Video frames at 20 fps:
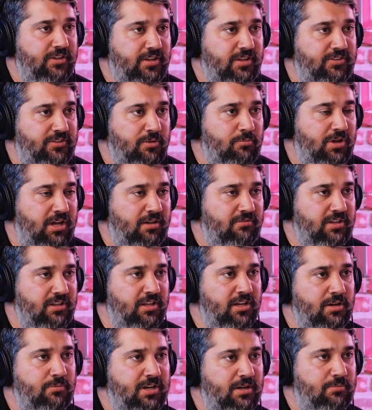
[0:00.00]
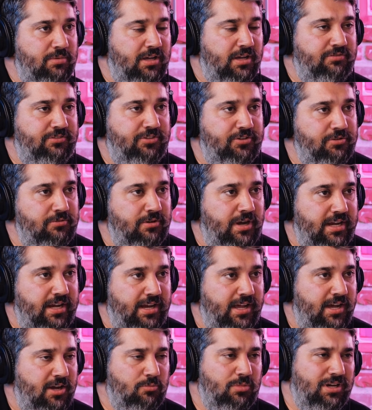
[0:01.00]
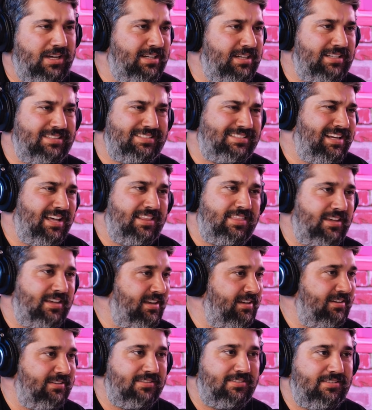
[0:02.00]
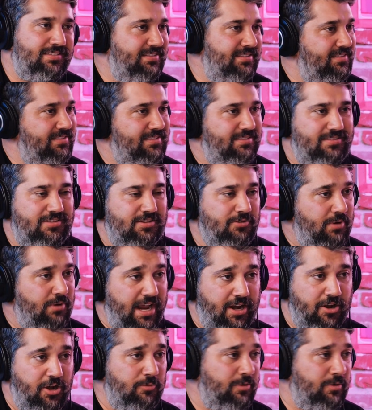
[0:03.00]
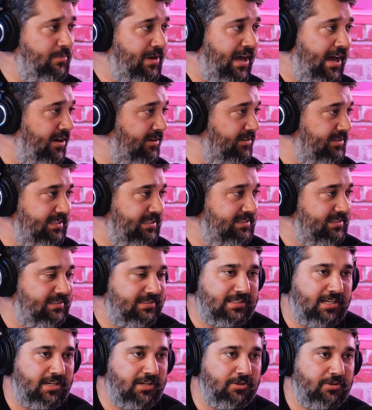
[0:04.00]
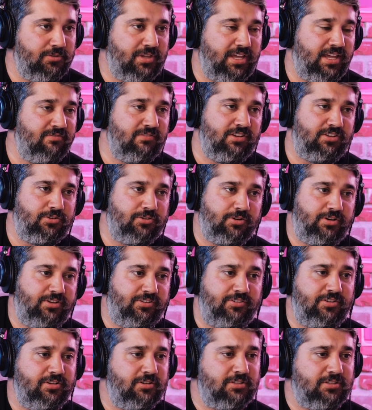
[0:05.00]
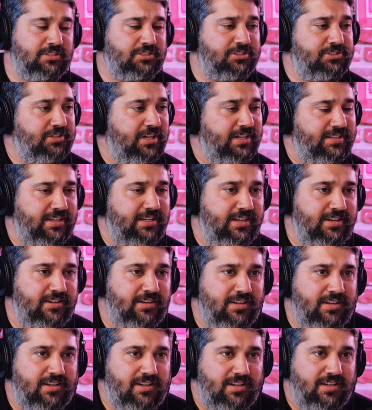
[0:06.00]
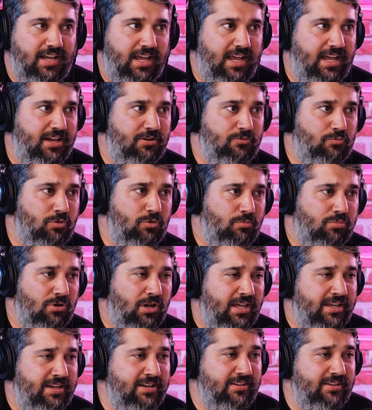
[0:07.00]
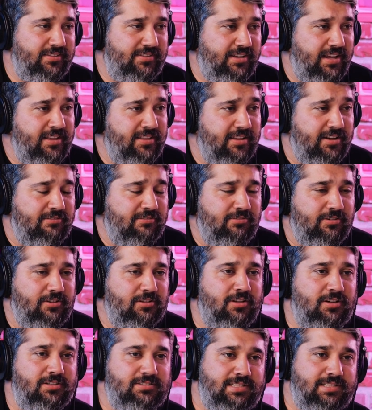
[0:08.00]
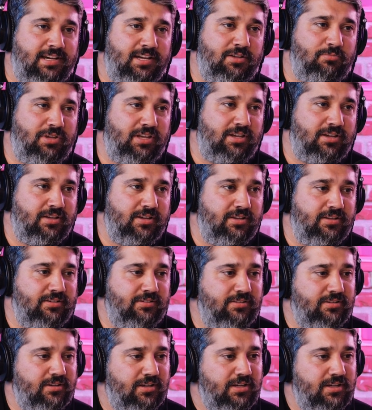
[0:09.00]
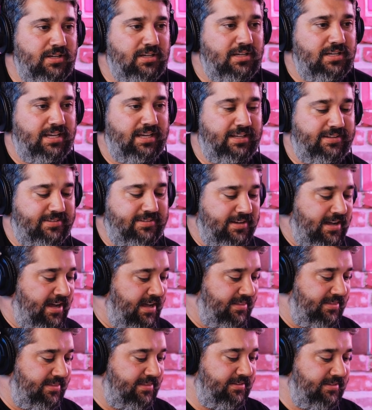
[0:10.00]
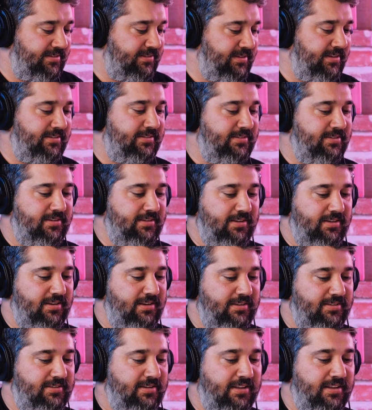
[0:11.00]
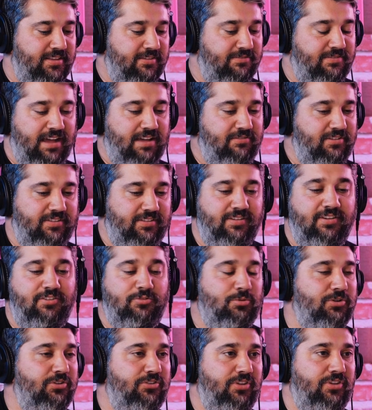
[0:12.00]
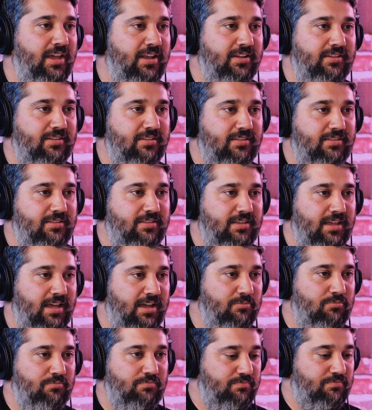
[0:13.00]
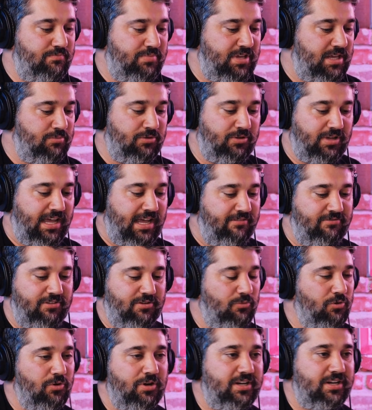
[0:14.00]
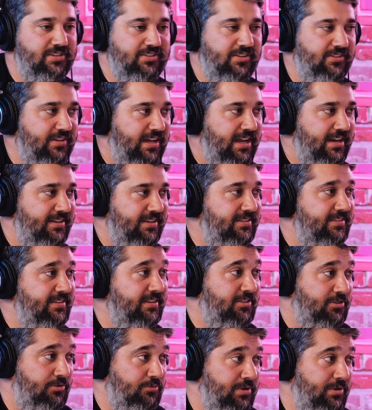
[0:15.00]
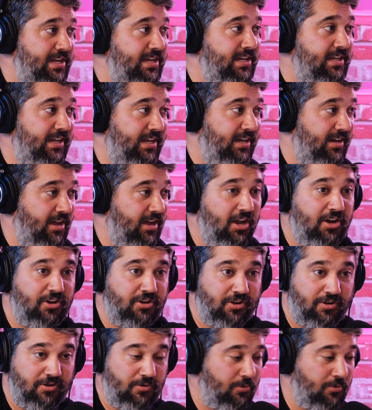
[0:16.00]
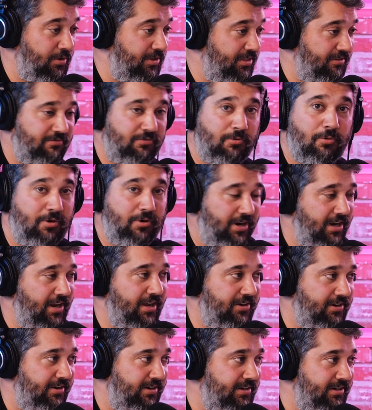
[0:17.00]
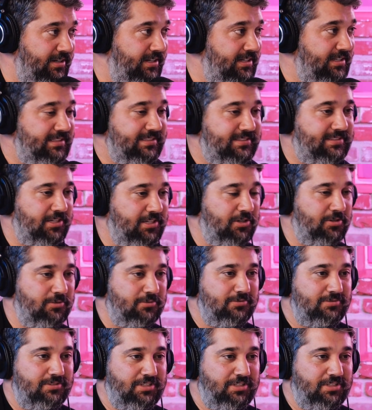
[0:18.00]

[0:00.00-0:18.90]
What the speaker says: above, a little bit above 2 right now, but it's nothing to write home about. So the inventory is still constricted, and we're probably going to stay there for a long time because it's not the 5 and 6% that people have their mortgages at. It's the 3 and under or the 4 and under. So,